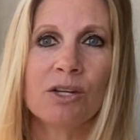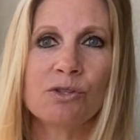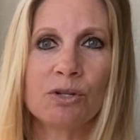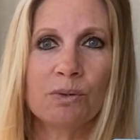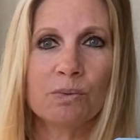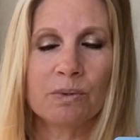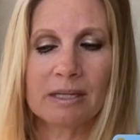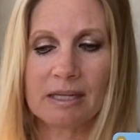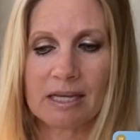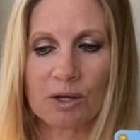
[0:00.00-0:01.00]
to
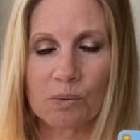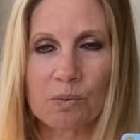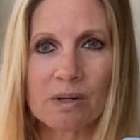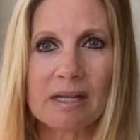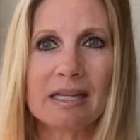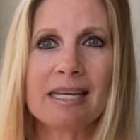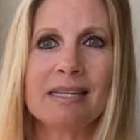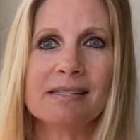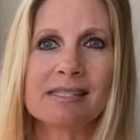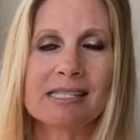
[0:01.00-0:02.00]
really
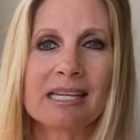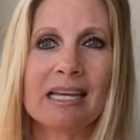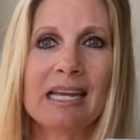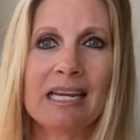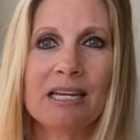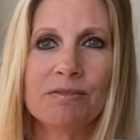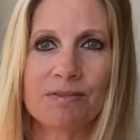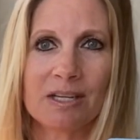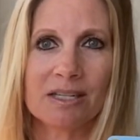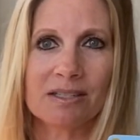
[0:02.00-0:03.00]
release any
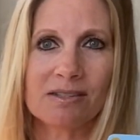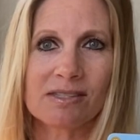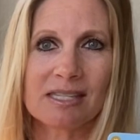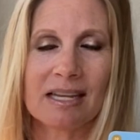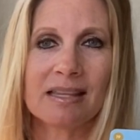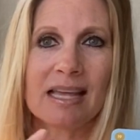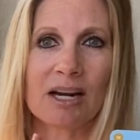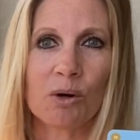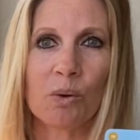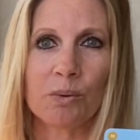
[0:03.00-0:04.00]
fears that
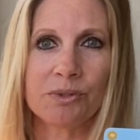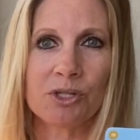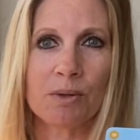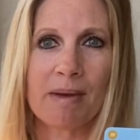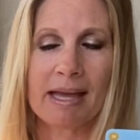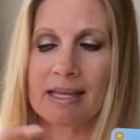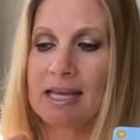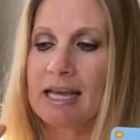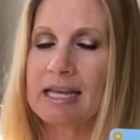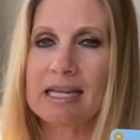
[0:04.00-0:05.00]
are holding you back,
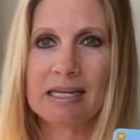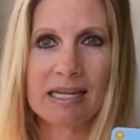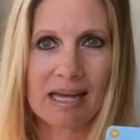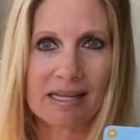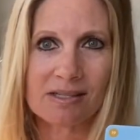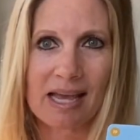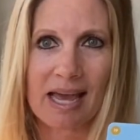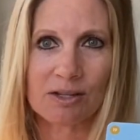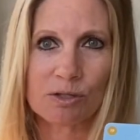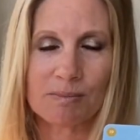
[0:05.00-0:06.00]
any
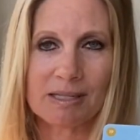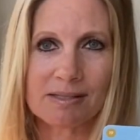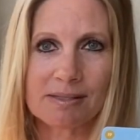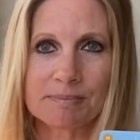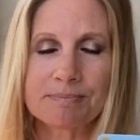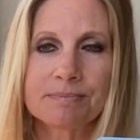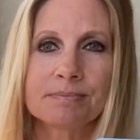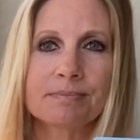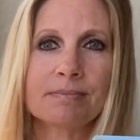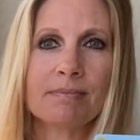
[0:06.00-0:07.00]
attachments.
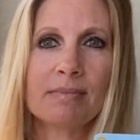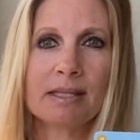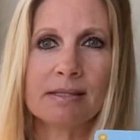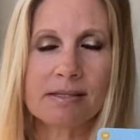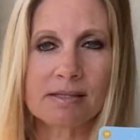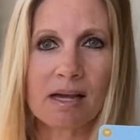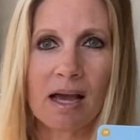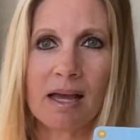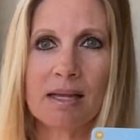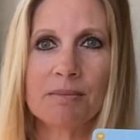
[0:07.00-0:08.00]
It's
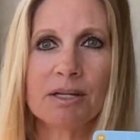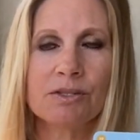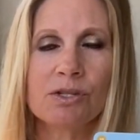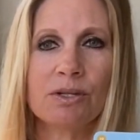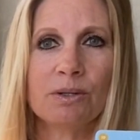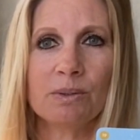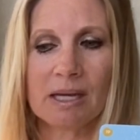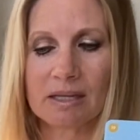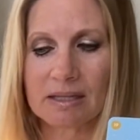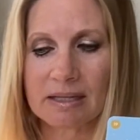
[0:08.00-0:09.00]
time to
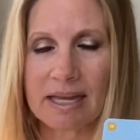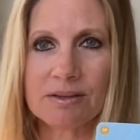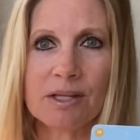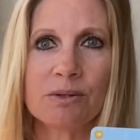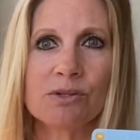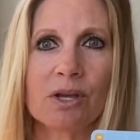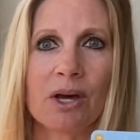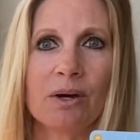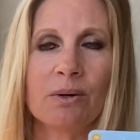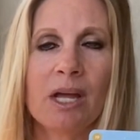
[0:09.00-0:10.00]
let those
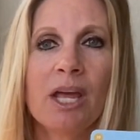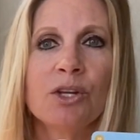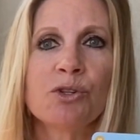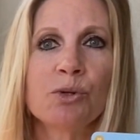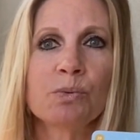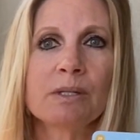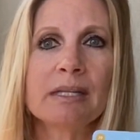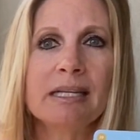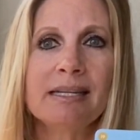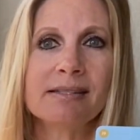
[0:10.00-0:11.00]
go, to
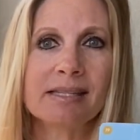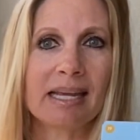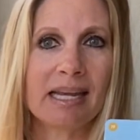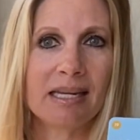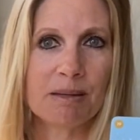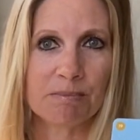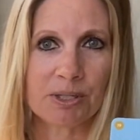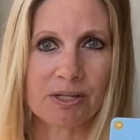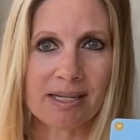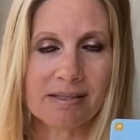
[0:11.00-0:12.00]
release any
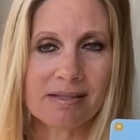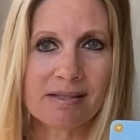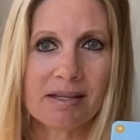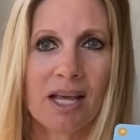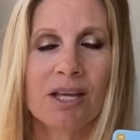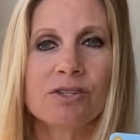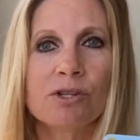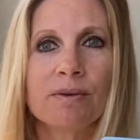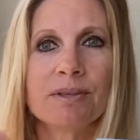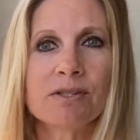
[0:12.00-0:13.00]
burdens.
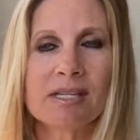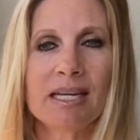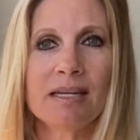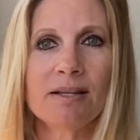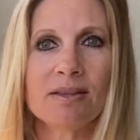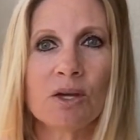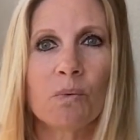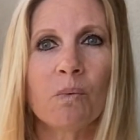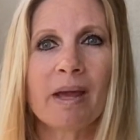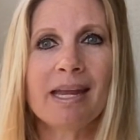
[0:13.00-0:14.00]
So if there's
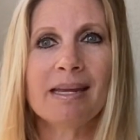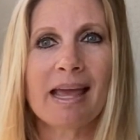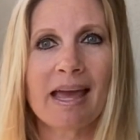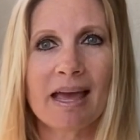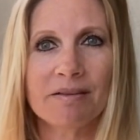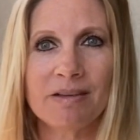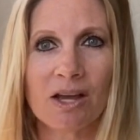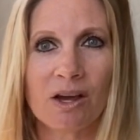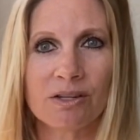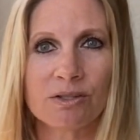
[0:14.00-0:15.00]
anything weighing heavy
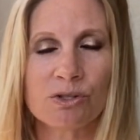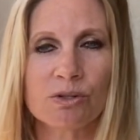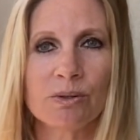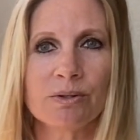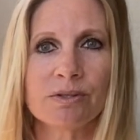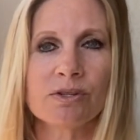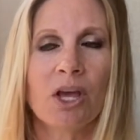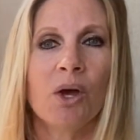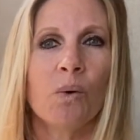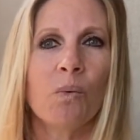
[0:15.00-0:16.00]
on your shoulders,
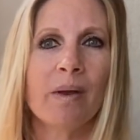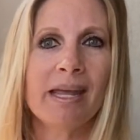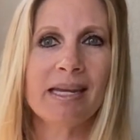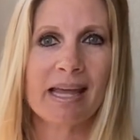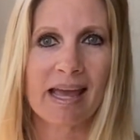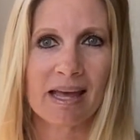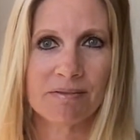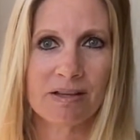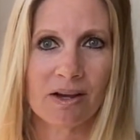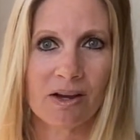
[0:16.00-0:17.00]
weighing
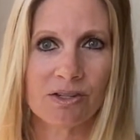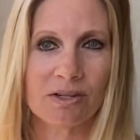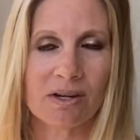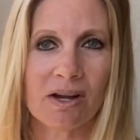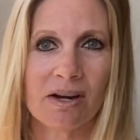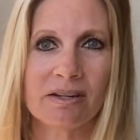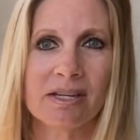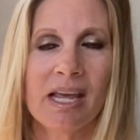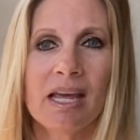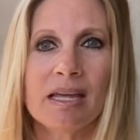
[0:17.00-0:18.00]
heavy on your heart,
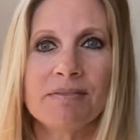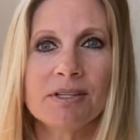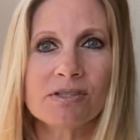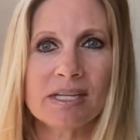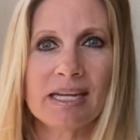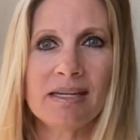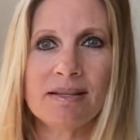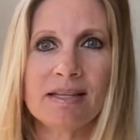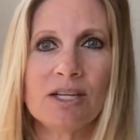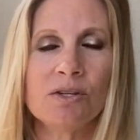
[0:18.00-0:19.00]
if there's anything